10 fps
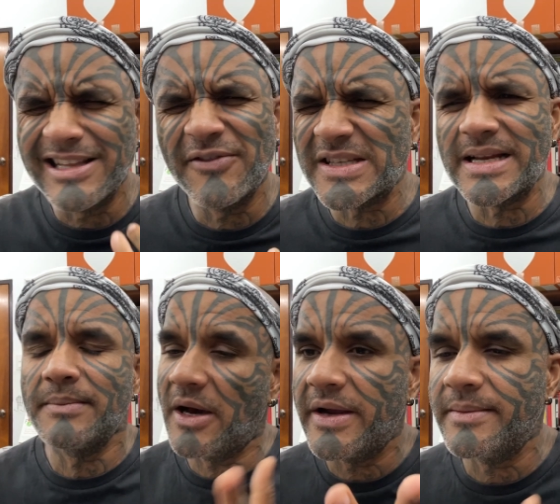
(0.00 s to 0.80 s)
the first time.
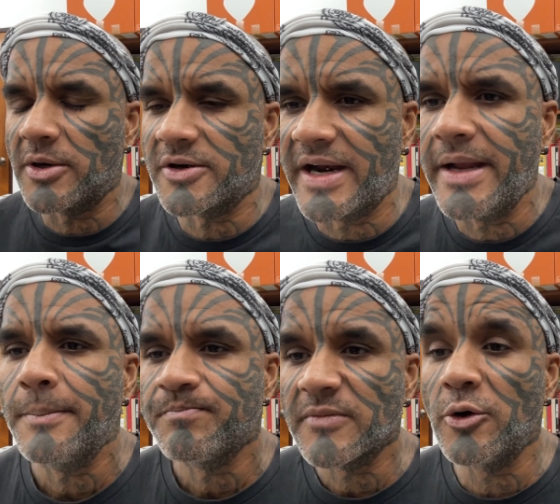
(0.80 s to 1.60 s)
Now I'm not crying.
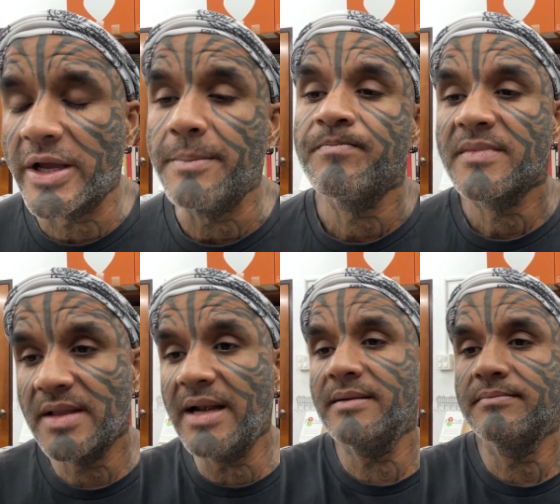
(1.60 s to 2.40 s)
Okay.
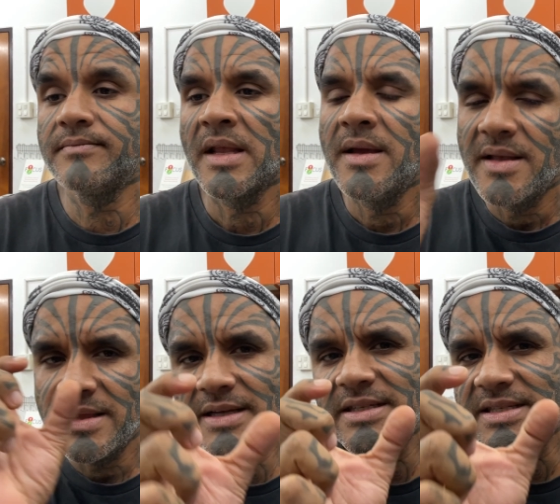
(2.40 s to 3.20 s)
Then
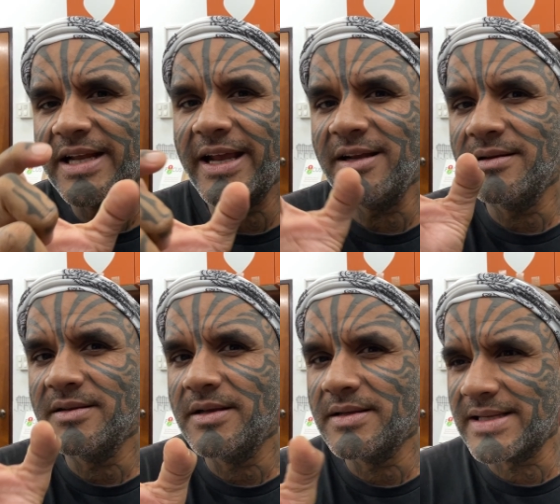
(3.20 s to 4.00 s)
they're just taking,
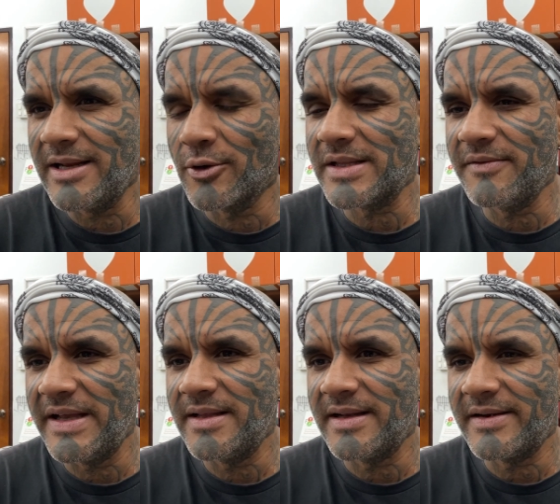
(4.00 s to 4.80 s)
see, look at the
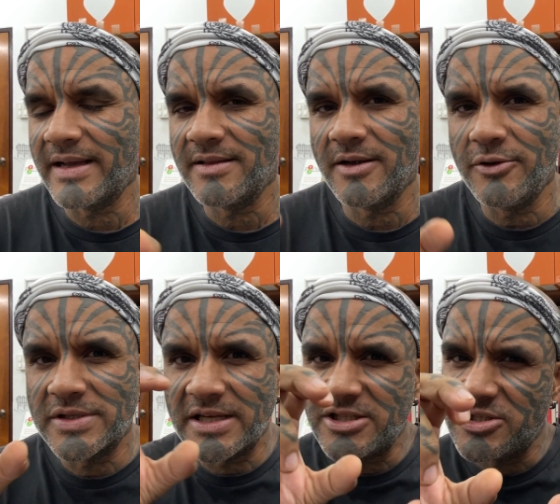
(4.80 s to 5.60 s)
way they're taking the news.
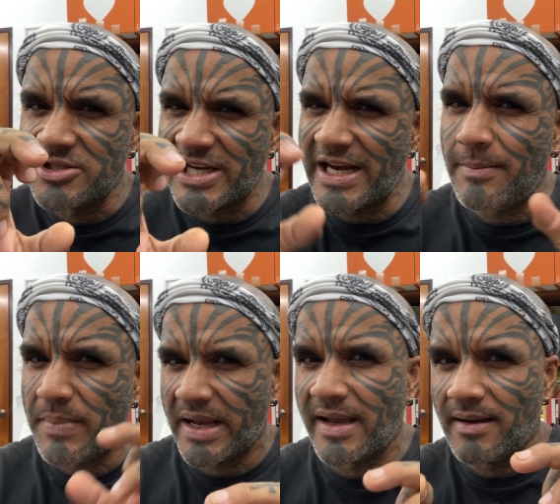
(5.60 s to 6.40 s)
They're cherry
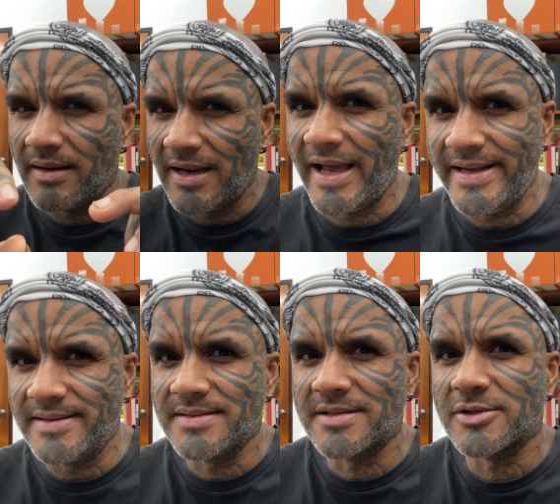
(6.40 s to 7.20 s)
picking
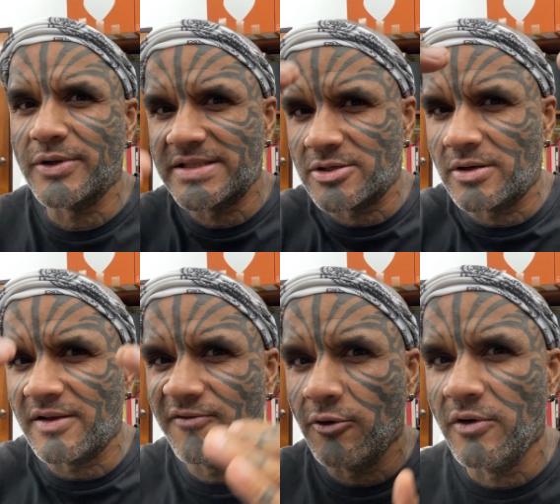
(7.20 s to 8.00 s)
lines. So it's not
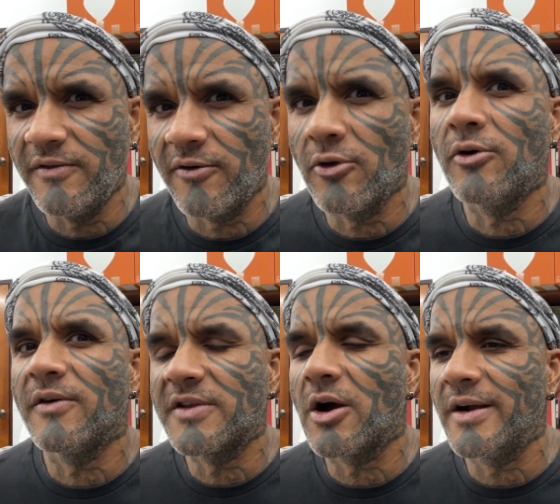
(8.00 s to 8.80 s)
the full flow
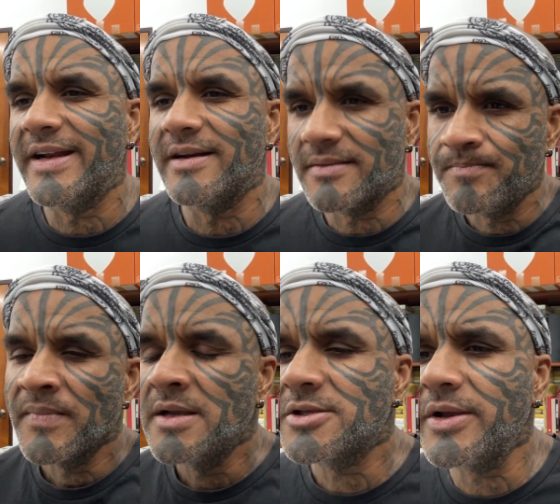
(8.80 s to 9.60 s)
of the content.
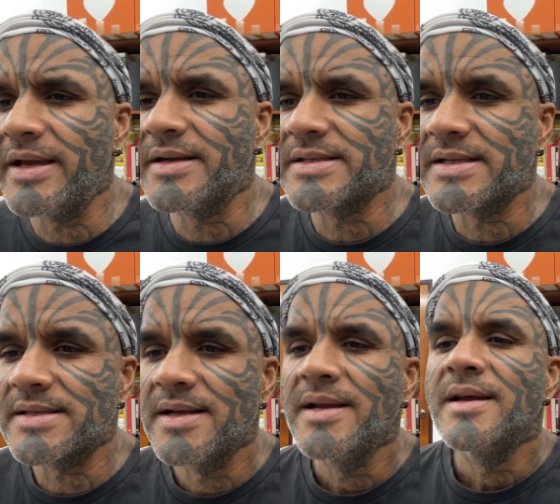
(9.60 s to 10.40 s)
So here it
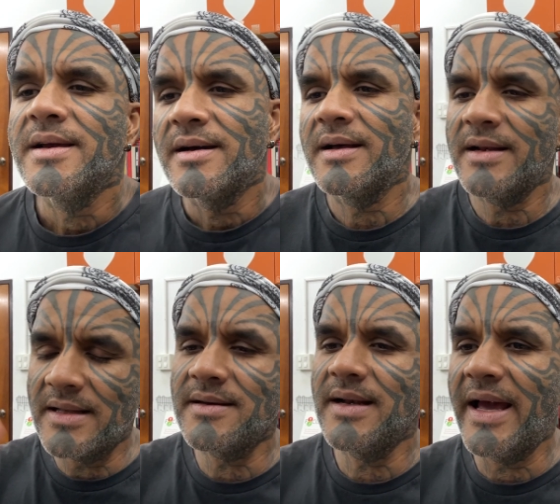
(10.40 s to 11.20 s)
is.
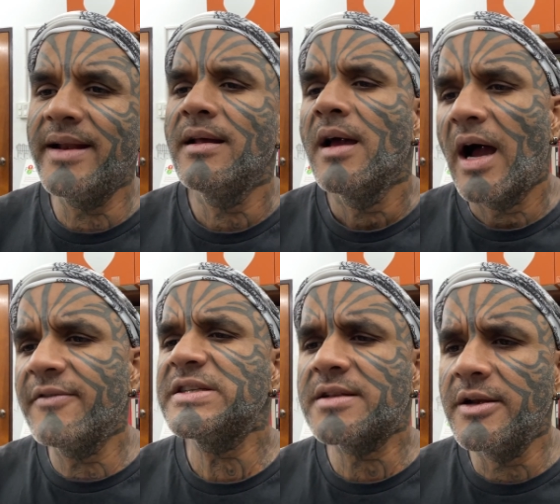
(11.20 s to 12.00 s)
Another line. I
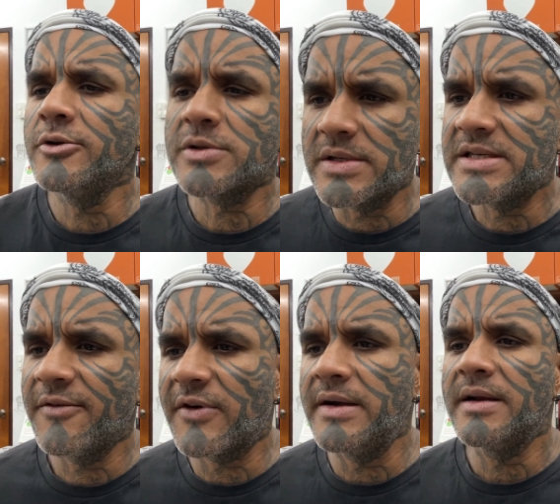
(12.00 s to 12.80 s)
wish the news was
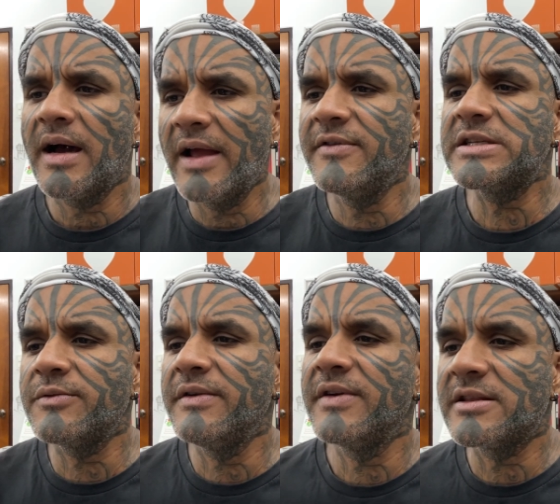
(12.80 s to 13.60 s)
different. I wish
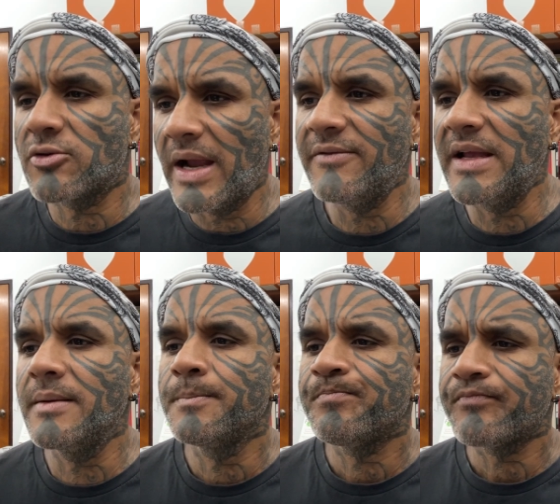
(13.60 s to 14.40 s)
we were thriving.